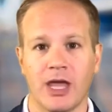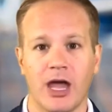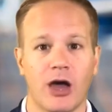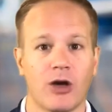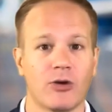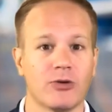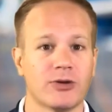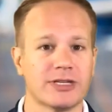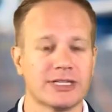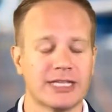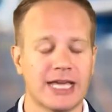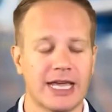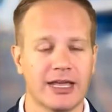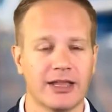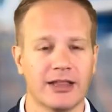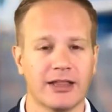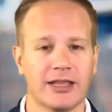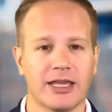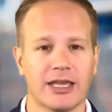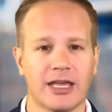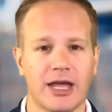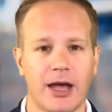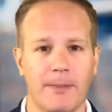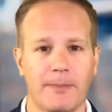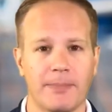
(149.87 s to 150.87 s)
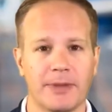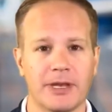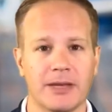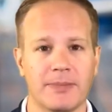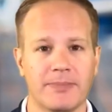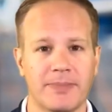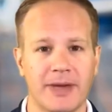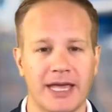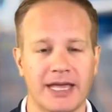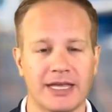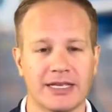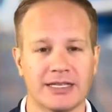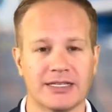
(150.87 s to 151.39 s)
a recycling company
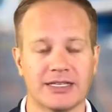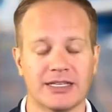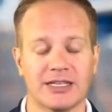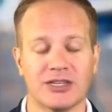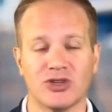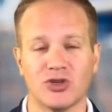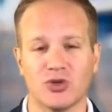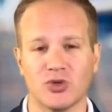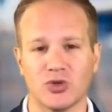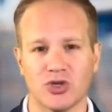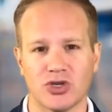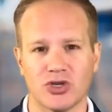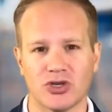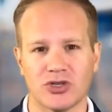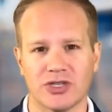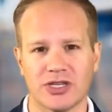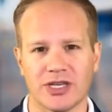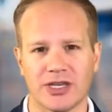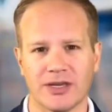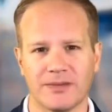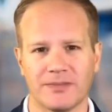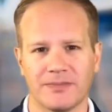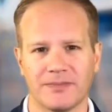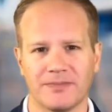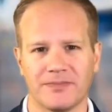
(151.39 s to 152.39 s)
based in New Jersey.